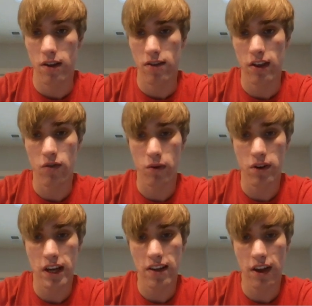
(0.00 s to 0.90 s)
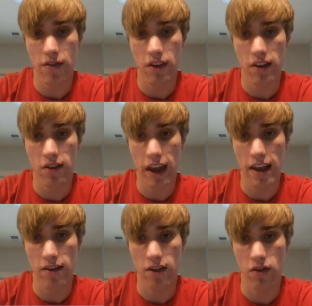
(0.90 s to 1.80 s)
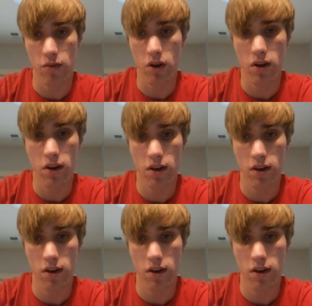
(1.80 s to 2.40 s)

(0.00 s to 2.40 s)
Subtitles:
since rook takes f6 hangs this rook,